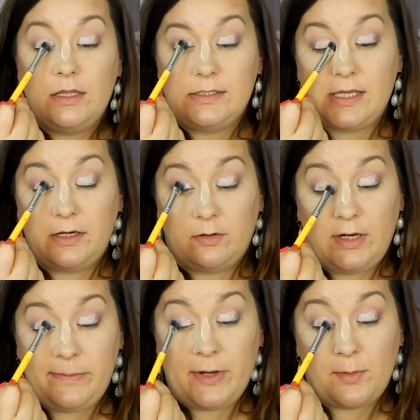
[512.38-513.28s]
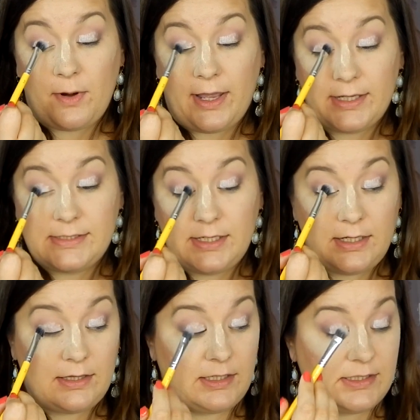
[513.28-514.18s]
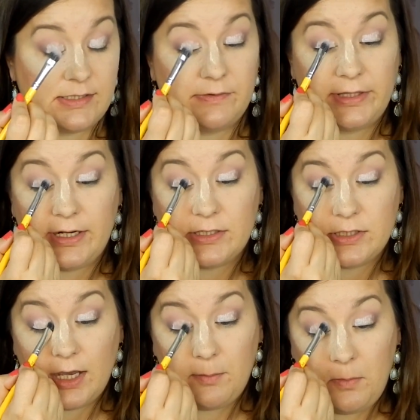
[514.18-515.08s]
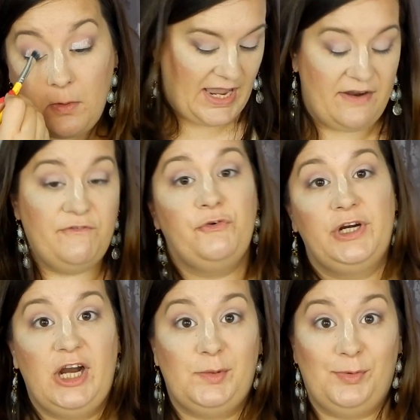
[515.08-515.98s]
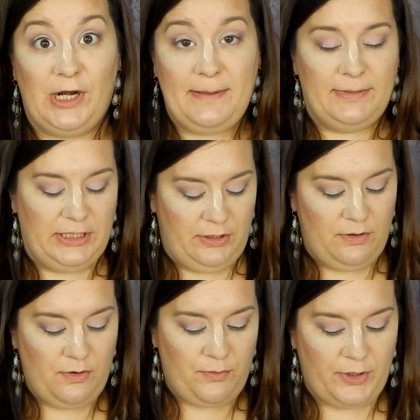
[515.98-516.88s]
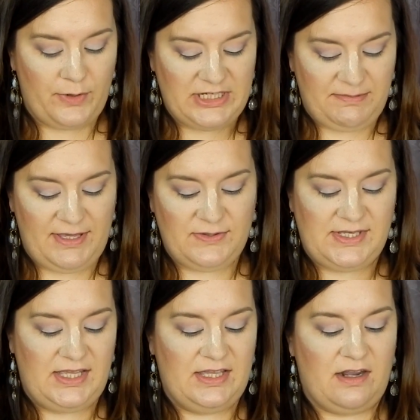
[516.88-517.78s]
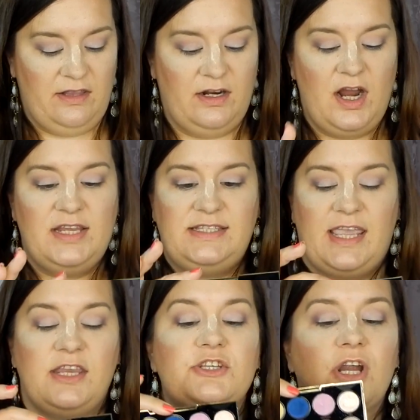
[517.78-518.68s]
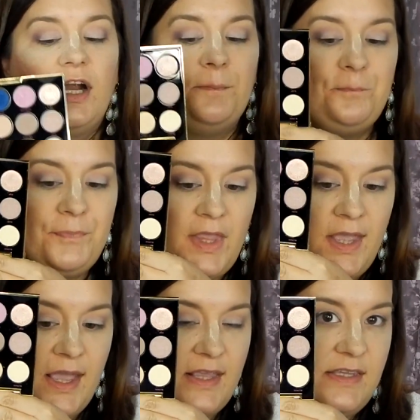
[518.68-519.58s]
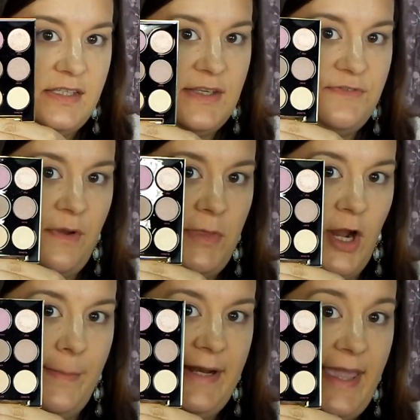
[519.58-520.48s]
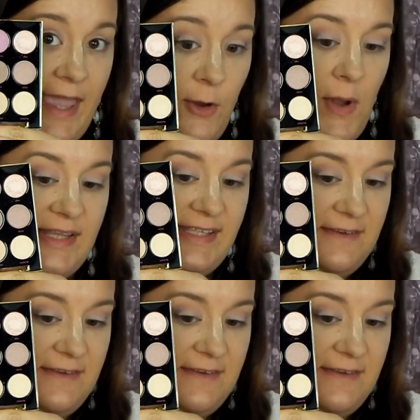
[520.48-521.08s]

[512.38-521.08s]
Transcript: these kind of creamier products in. I think it does a really nice job. And for our bright blue, we're going to be using the color Danger. And this is from the Urban Decay Gwen